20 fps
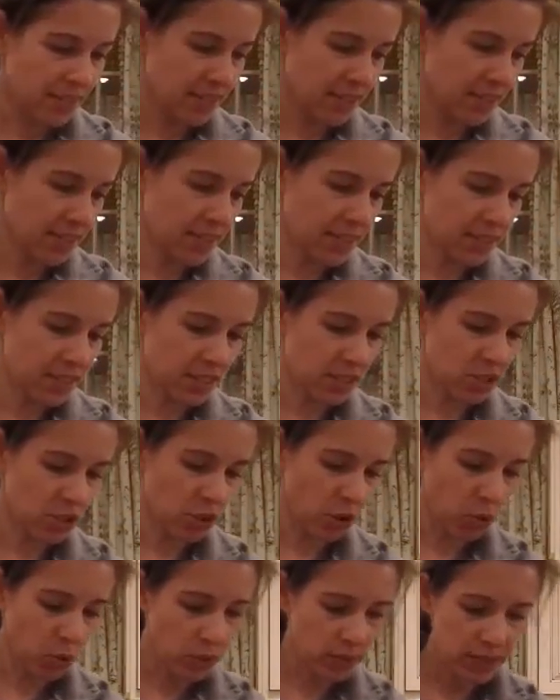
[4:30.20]
this is
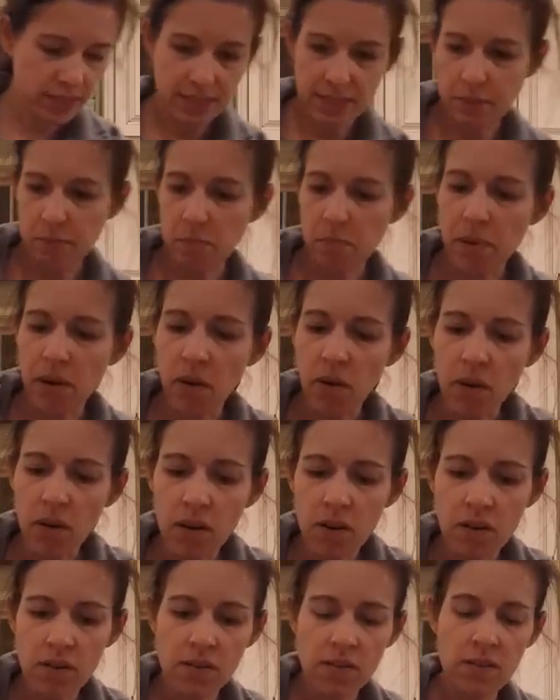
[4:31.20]
so
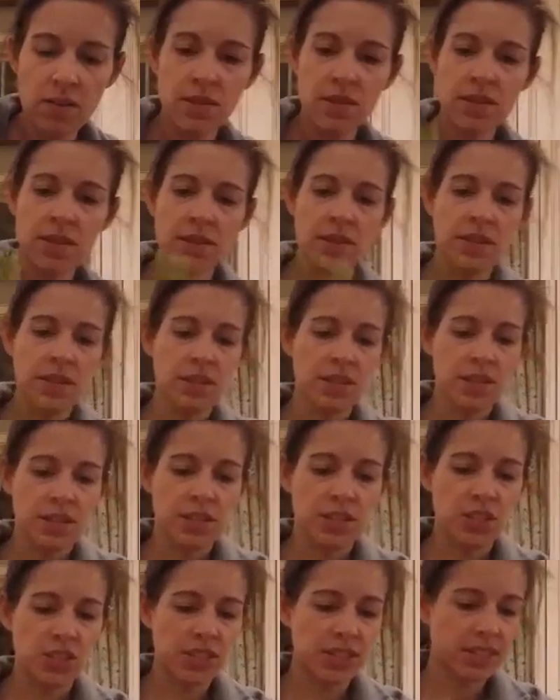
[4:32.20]
simple.
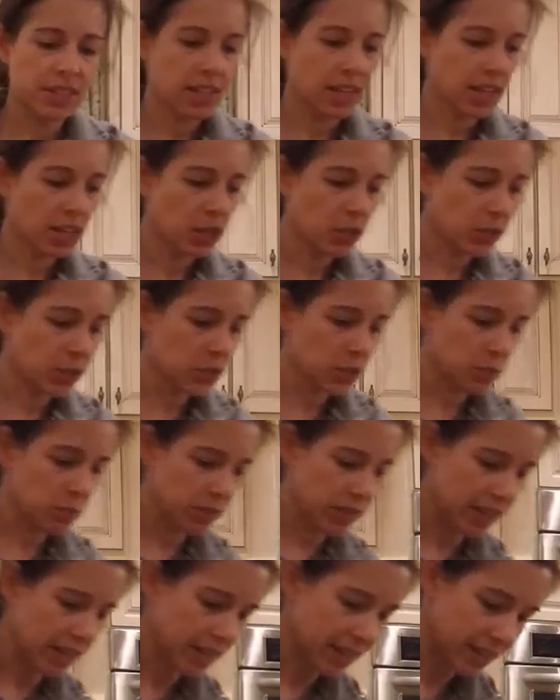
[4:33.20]
Just take your
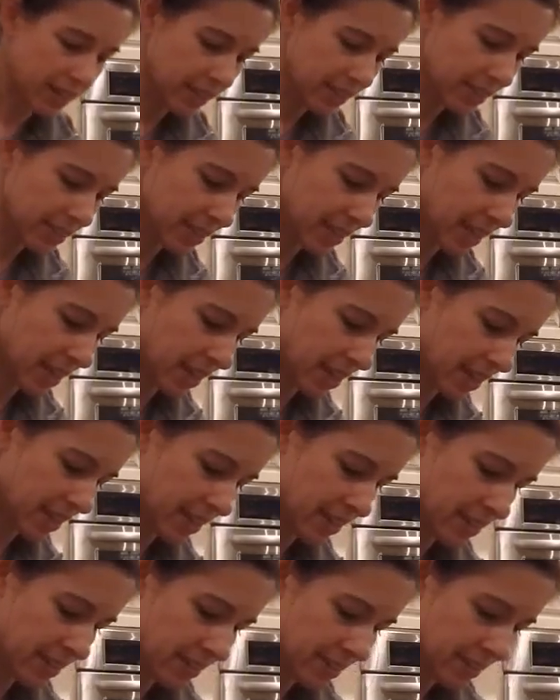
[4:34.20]
sprigs
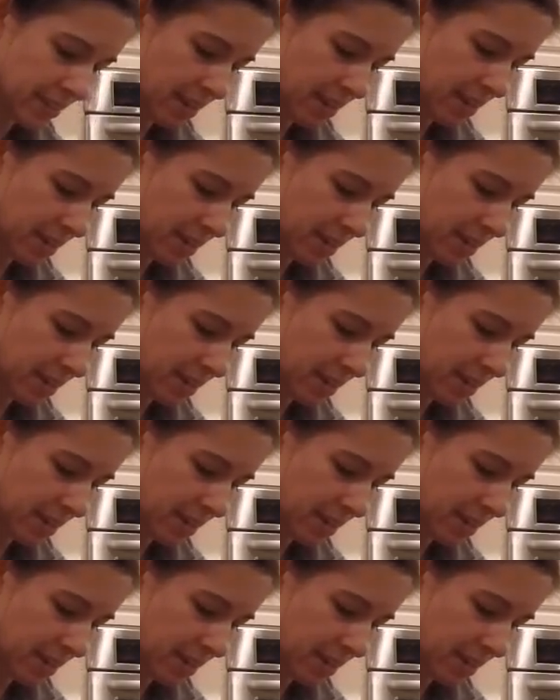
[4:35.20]
and